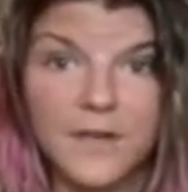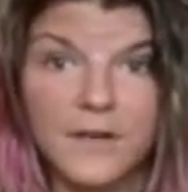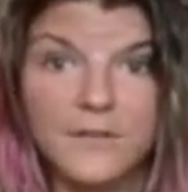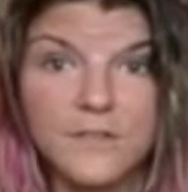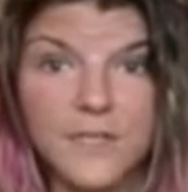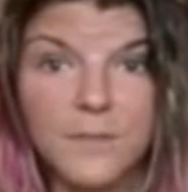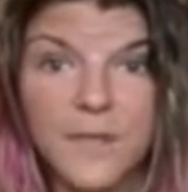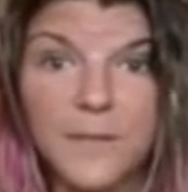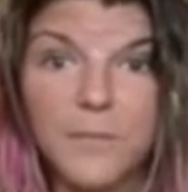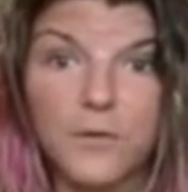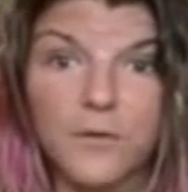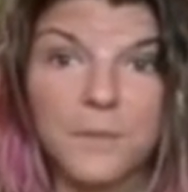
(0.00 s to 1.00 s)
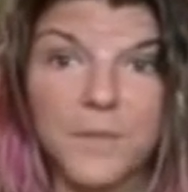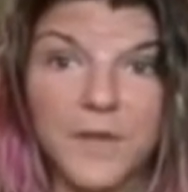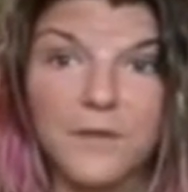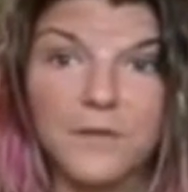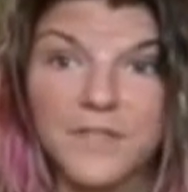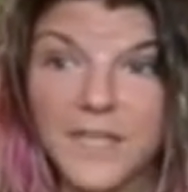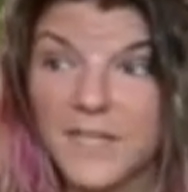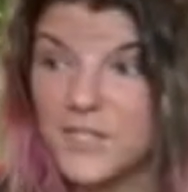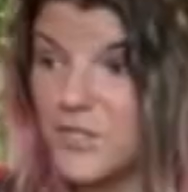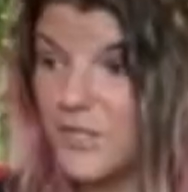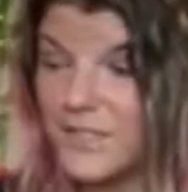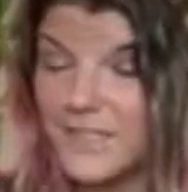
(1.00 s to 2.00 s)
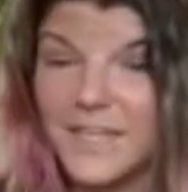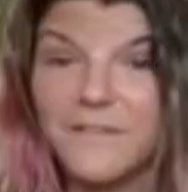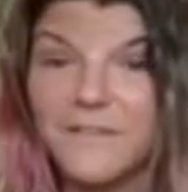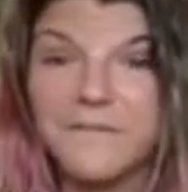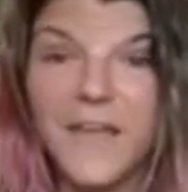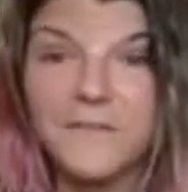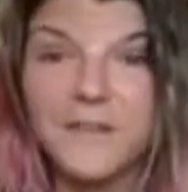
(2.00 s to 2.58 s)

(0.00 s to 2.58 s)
Some people are built, they should lift heavy